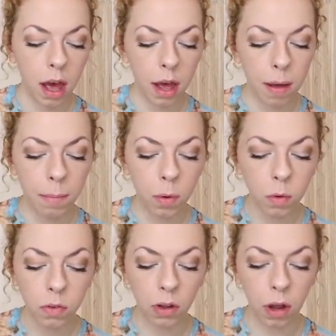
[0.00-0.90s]
um, but
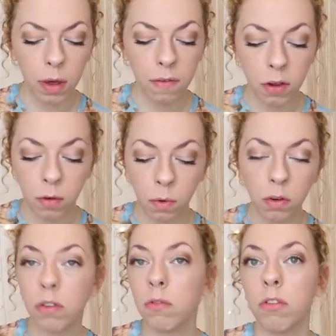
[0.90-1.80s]
also, if you
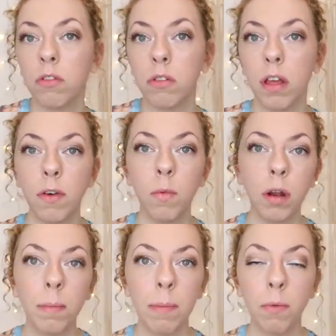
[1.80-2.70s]
want to, if you
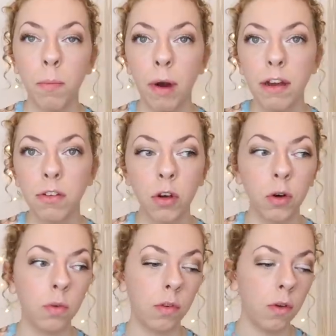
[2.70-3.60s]
want to be more
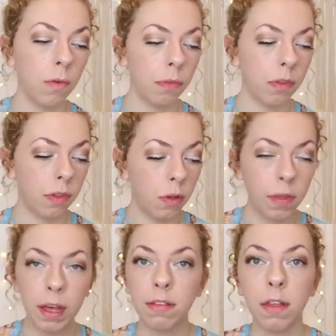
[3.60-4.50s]
practical, do
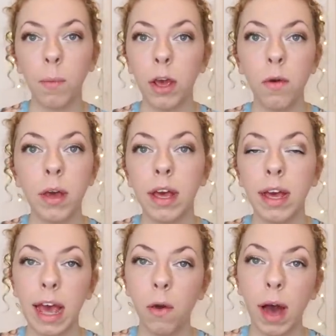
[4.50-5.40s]
do things that where you
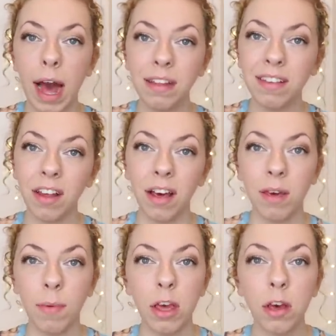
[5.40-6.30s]
can get your hands
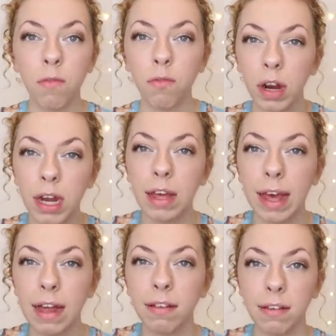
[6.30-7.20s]
dirty, where you can really
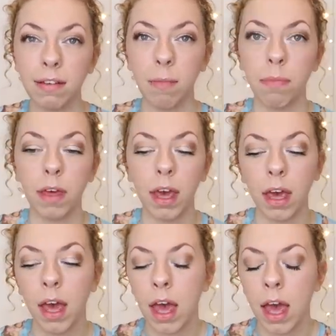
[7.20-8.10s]
get into
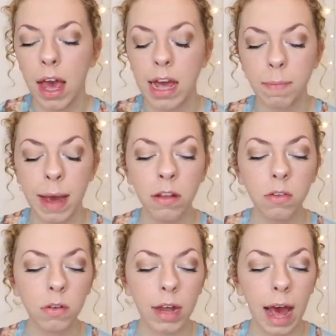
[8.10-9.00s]
something. It
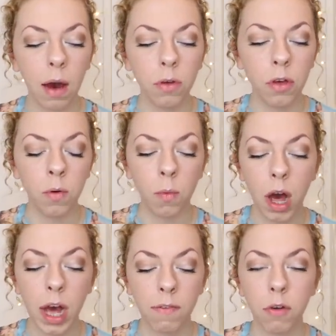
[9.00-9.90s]
depends on how you
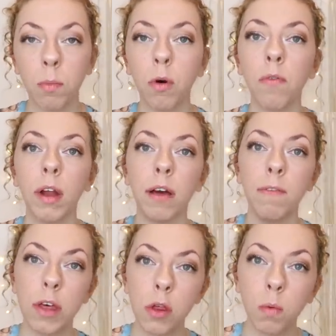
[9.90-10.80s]
work. If you're more of like a
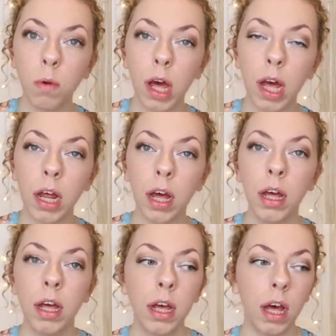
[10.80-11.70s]
visual
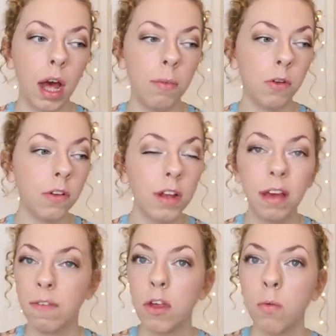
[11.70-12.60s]
learner, um, do
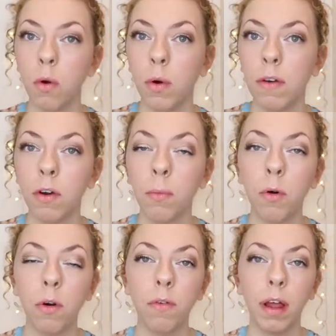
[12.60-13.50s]
something visual. If you're
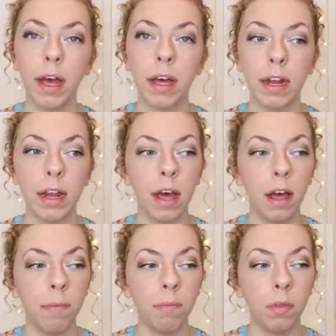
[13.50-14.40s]
more of like an
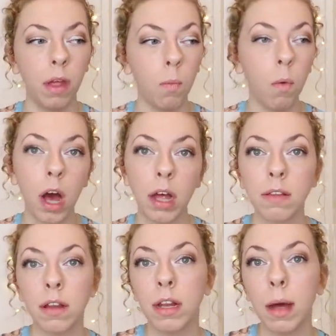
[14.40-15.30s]
um, like
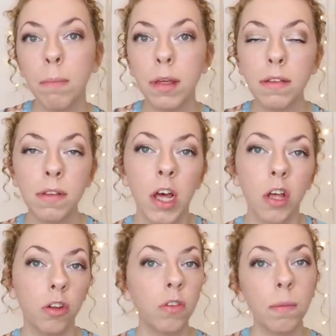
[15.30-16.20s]
words and numbers,
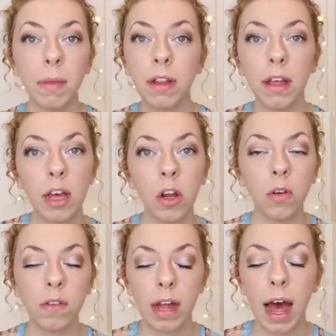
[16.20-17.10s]
do something that
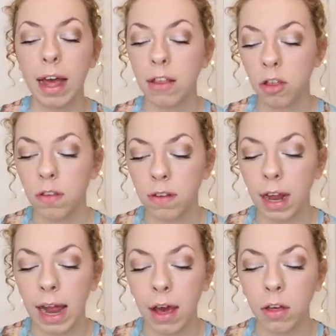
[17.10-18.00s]
includes that. It's just
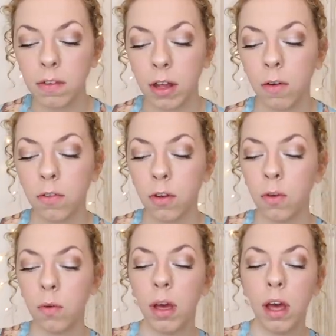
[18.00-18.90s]
allowing yourself
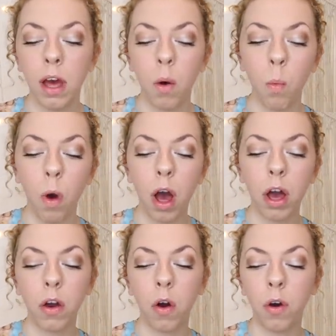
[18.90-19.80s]
to
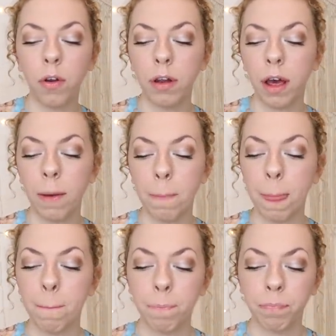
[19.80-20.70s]
work on
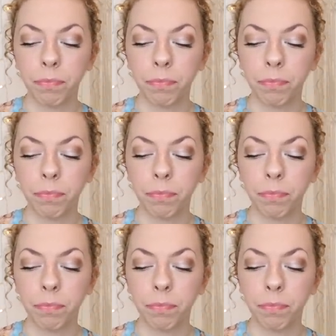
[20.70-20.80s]
um,